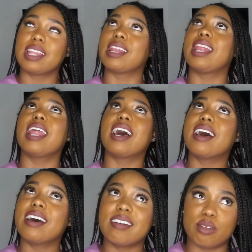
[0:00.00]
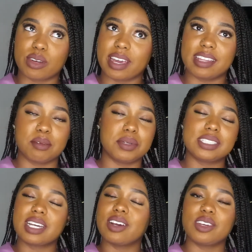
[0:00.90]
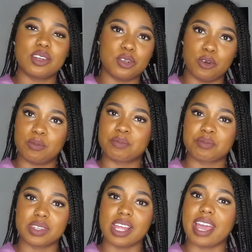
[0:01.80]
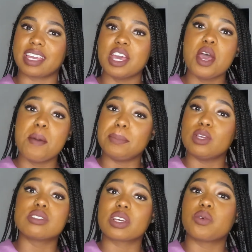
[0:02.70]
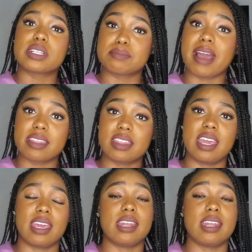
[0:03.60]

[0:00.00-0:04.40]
okay, let me tell you, like music was my thing.